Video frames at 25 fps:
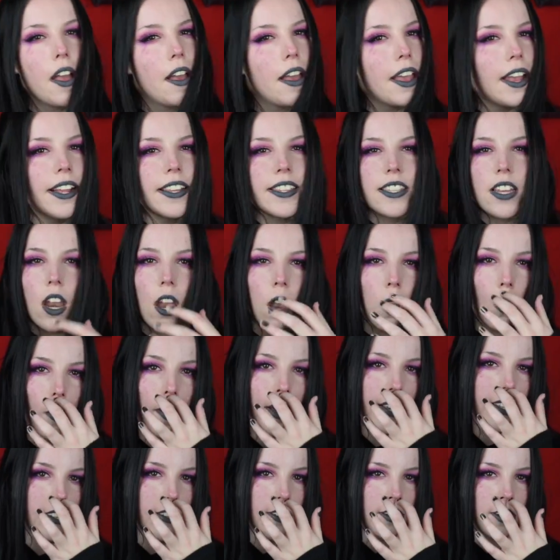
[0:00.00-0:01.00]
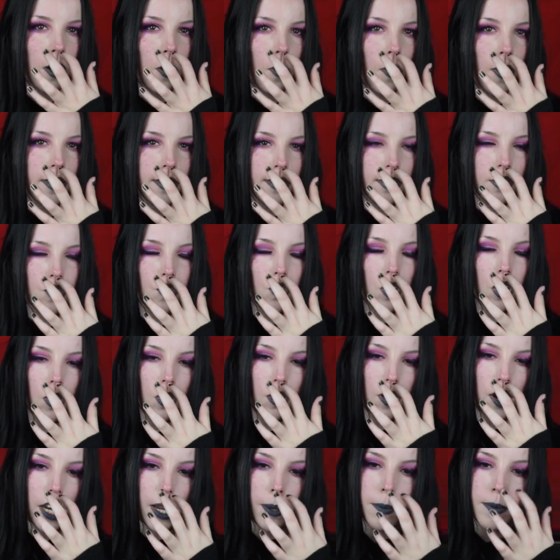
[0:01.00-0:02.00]
It's a lot easier to show this and try on
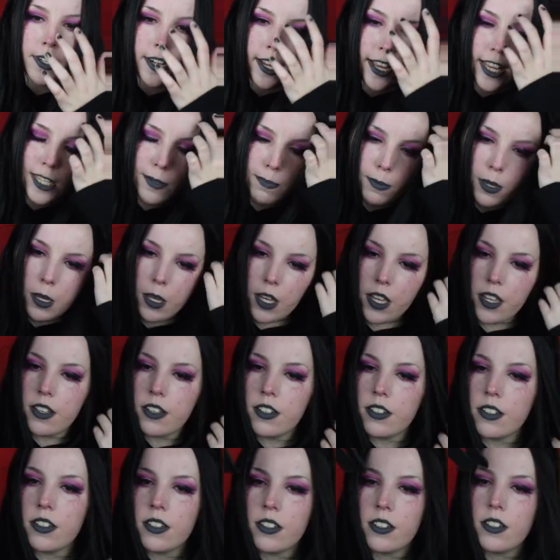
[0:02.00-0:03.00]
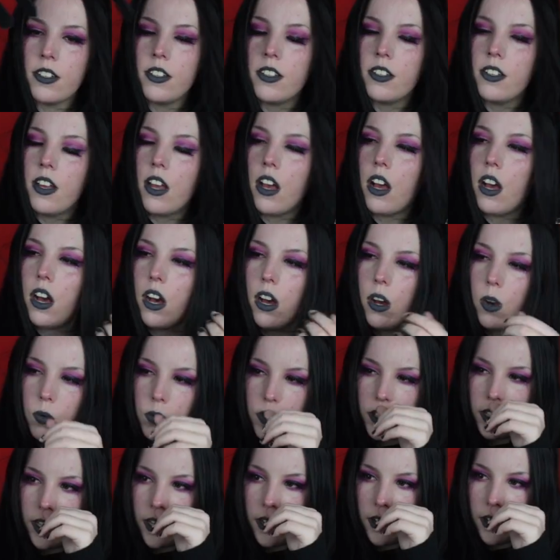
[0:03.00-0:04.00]
clips than it is me
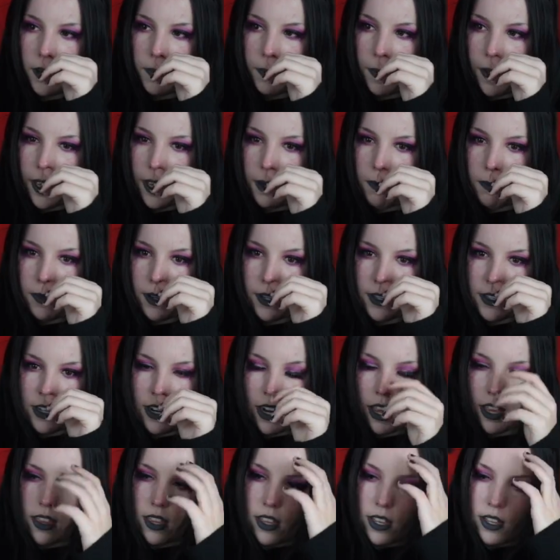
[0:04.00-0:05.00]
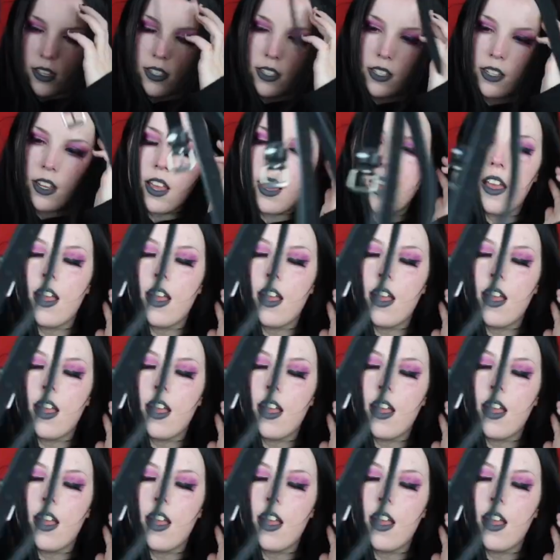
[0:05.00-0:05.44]
holding it up aimless like this.